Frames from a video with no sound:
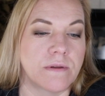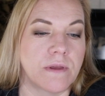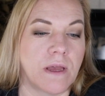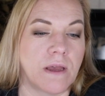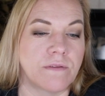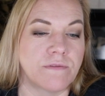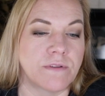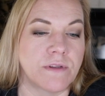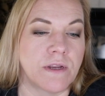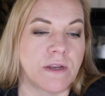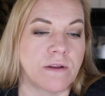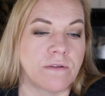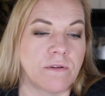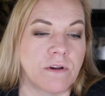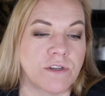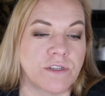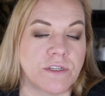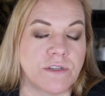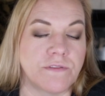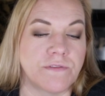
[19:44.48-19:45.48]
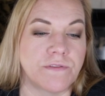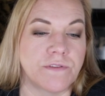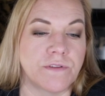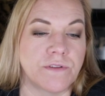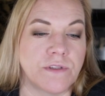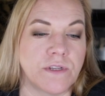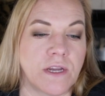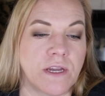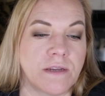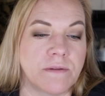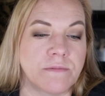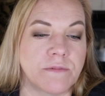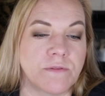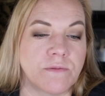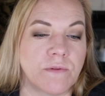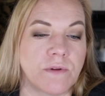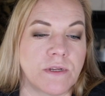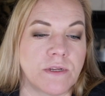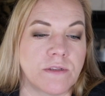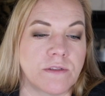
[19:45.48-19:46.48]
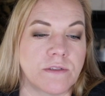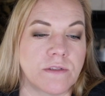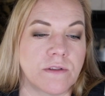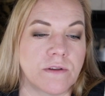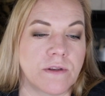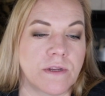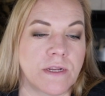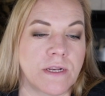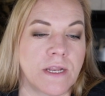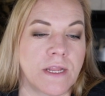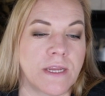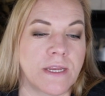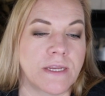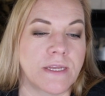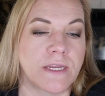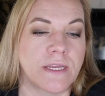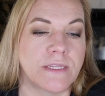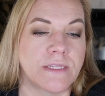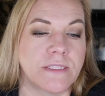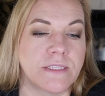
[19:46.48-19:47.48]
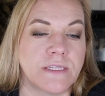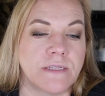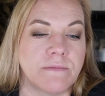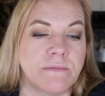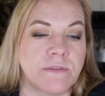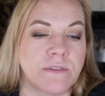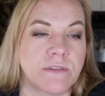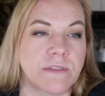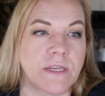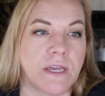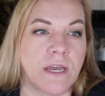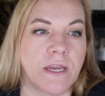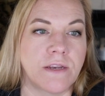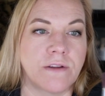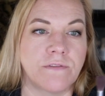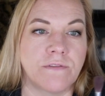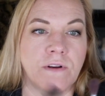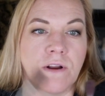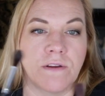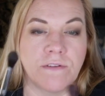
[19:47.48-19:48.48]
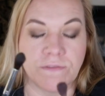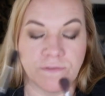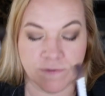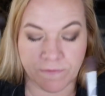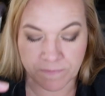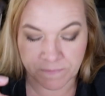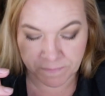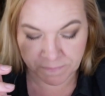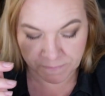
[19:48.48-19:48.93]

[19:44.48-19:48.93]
after I wash it a few times, what it's looking like. It seems kind of rough,